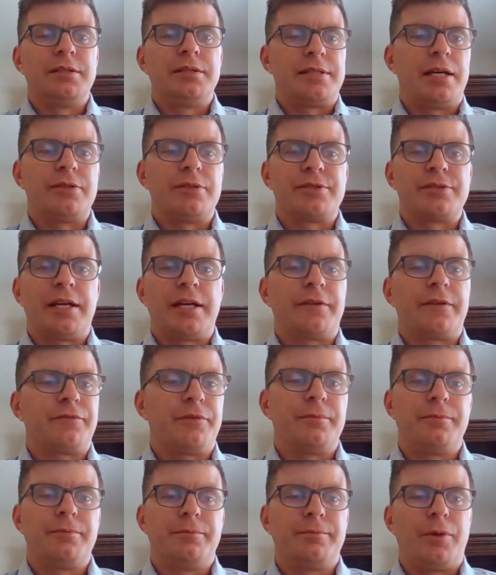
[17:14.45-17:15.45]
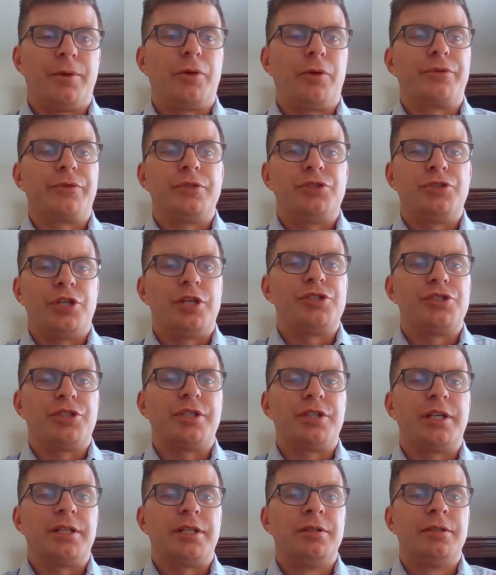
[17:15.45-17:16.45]
It sounds like from both the
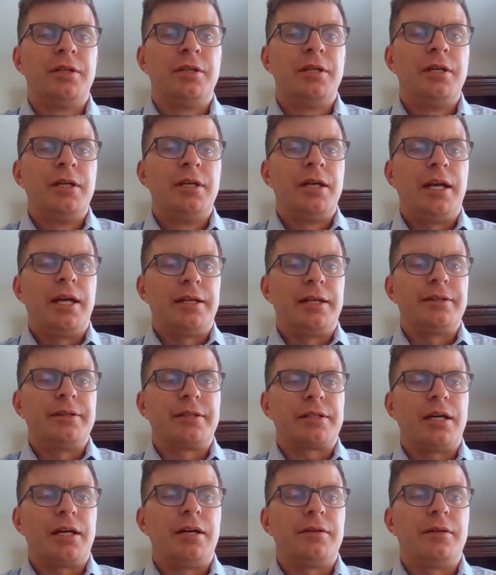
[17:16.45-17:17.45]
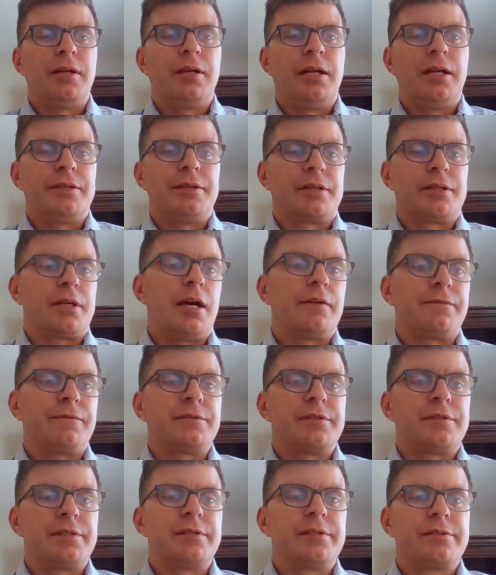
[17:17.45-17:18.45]
judging and the
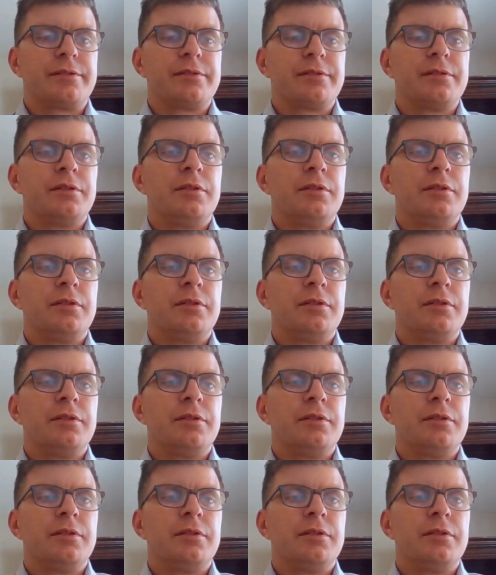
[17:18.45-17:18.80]
conferences.